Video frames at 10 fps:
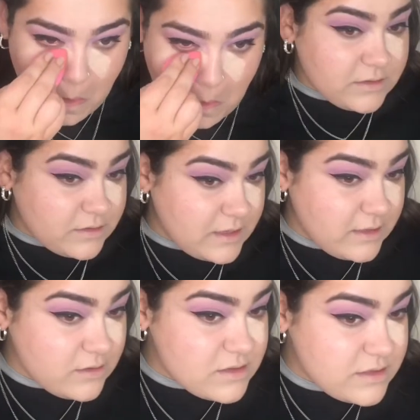So that
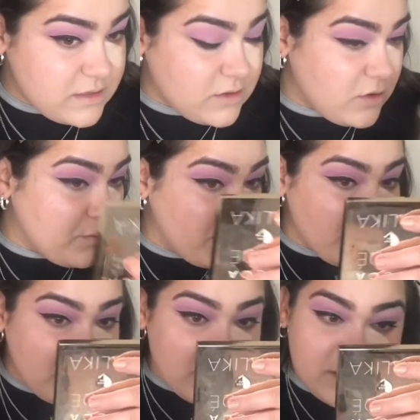concealer combo
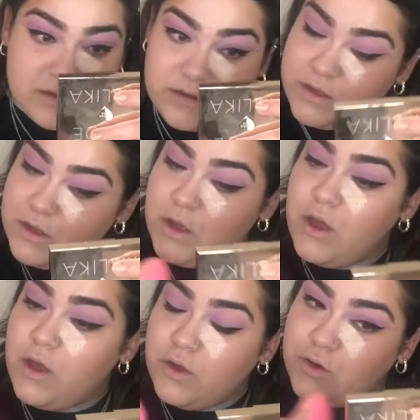is
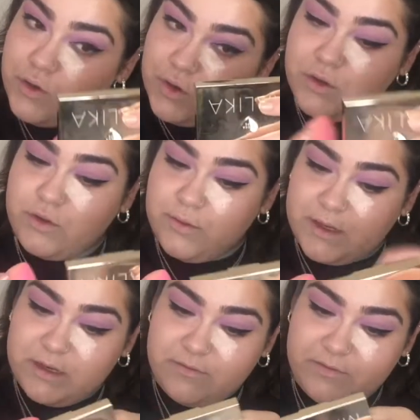not doing
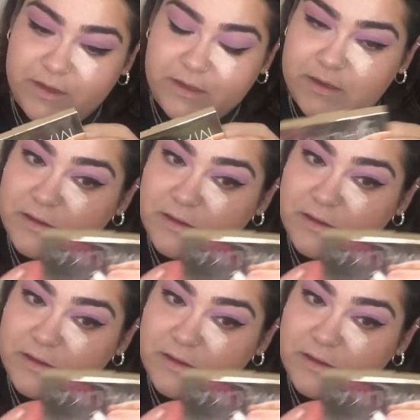anything.